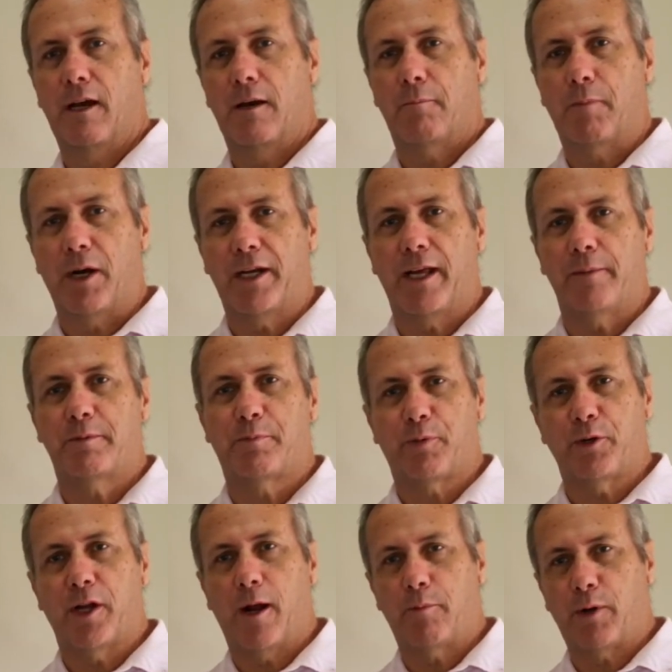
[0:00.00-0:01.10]
My name's
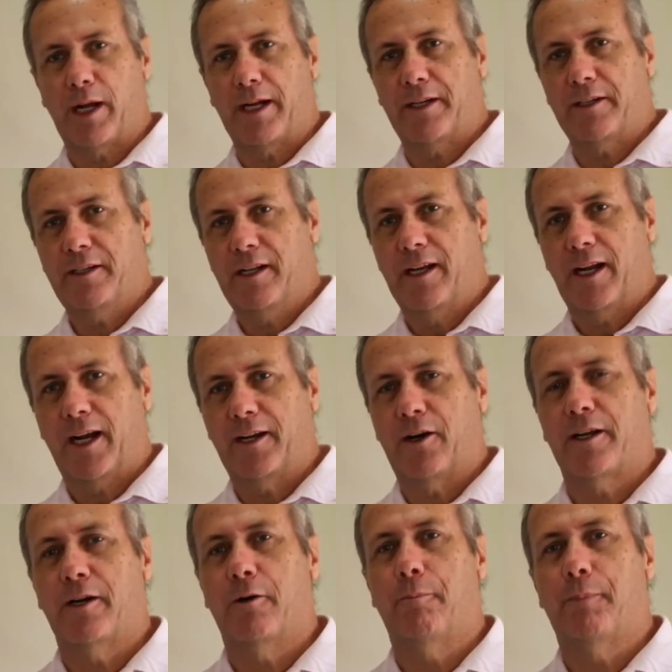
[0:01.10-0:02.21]
Bruno Brandon, and I
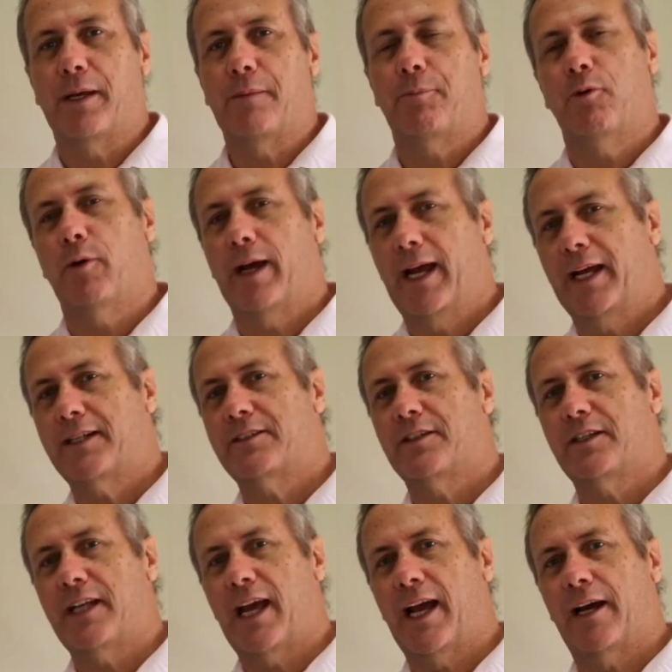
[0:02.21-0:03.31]
help people
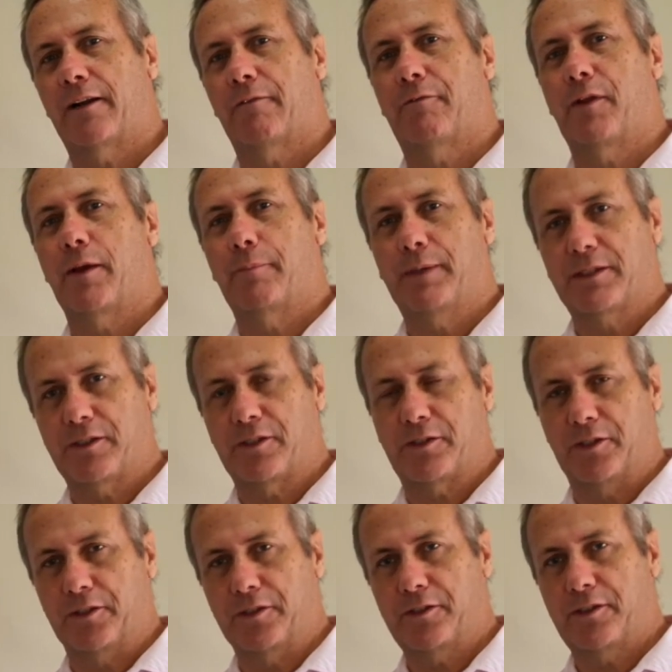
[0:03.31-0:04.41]
exit out of their
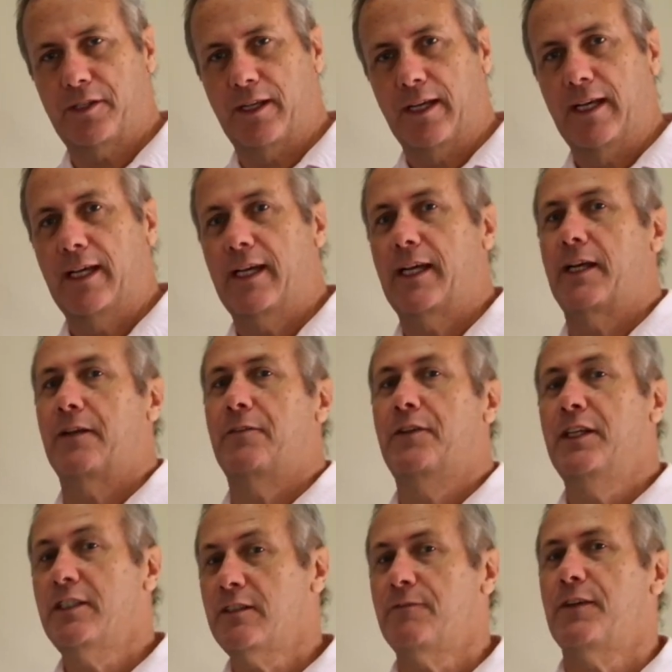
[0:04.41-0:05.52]
businesses. In
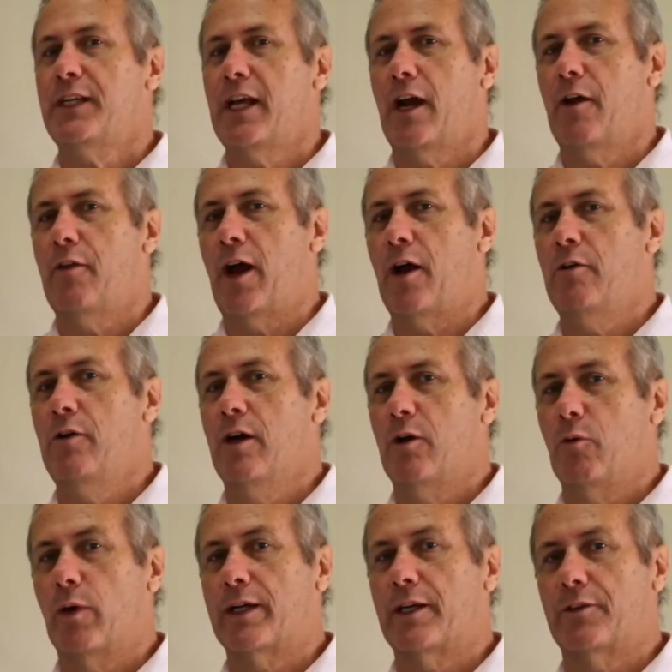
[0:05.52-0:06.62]
this video though,
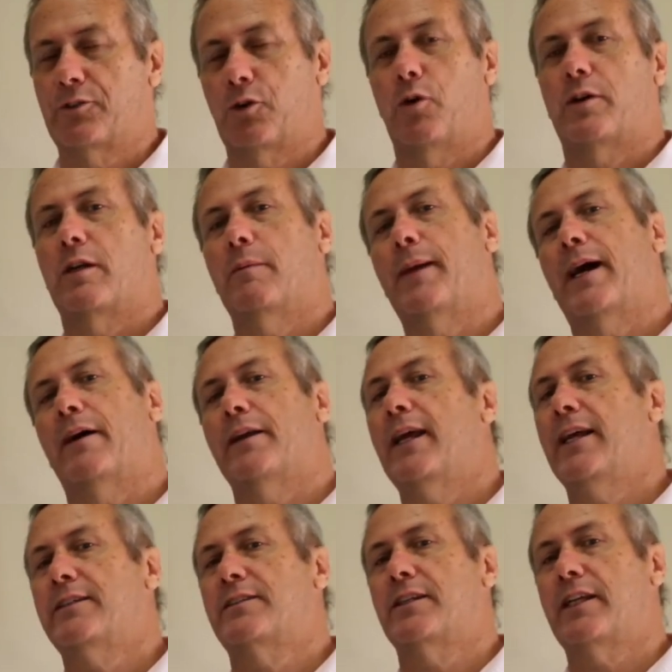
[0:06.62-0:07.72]
we're going to talk about
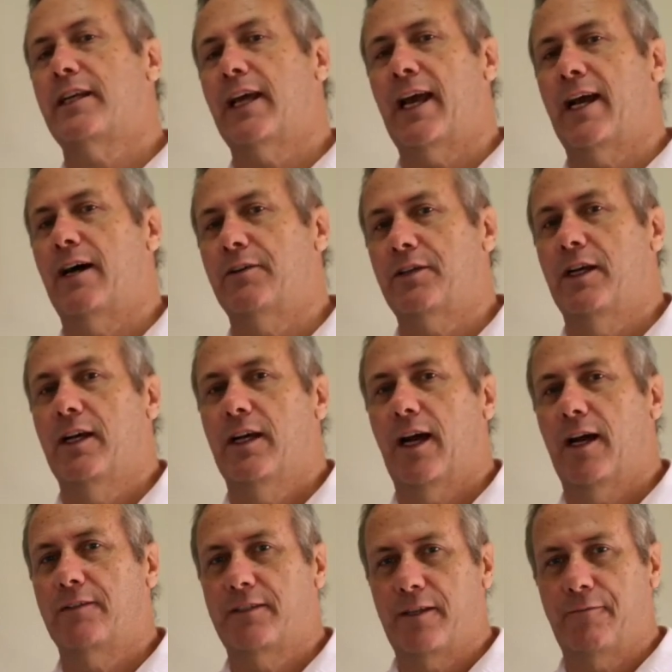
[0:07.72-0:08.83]
exiting out
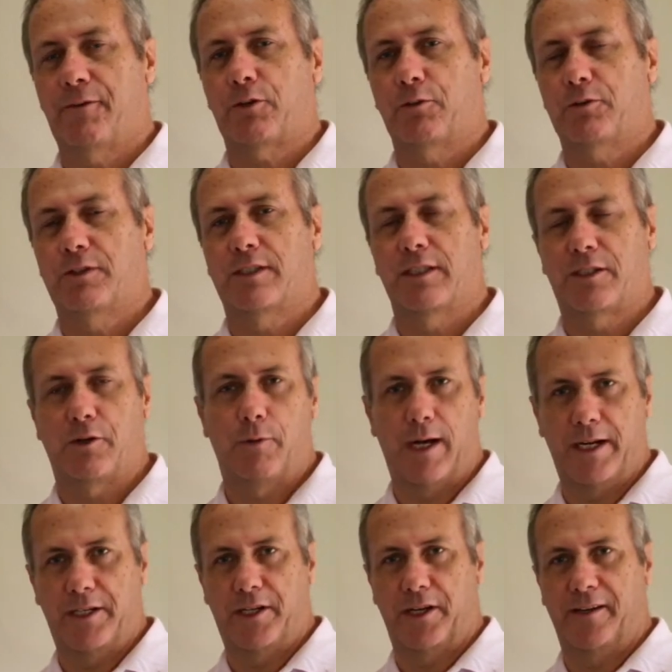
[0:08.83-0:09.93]
a difficult
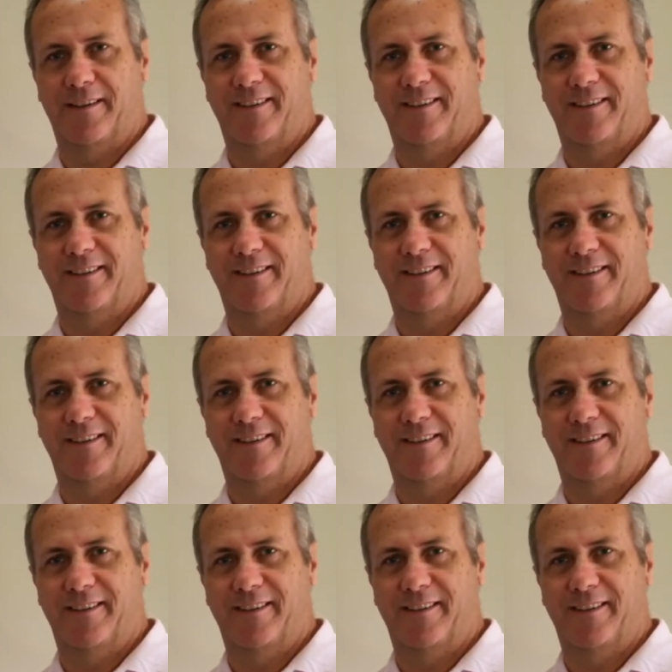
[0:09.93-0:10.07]
situation.